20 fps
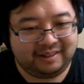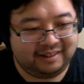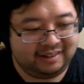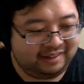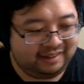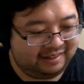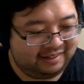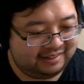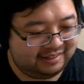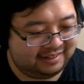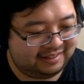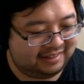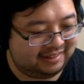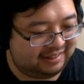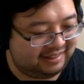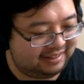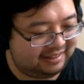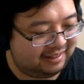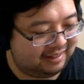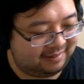Still
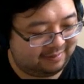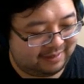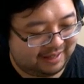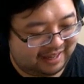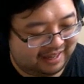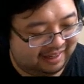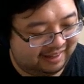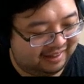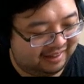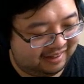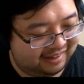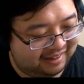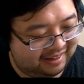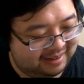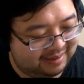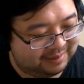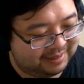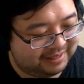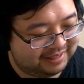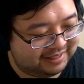love that
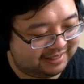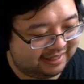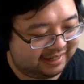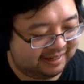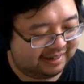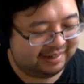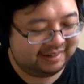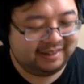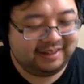image there.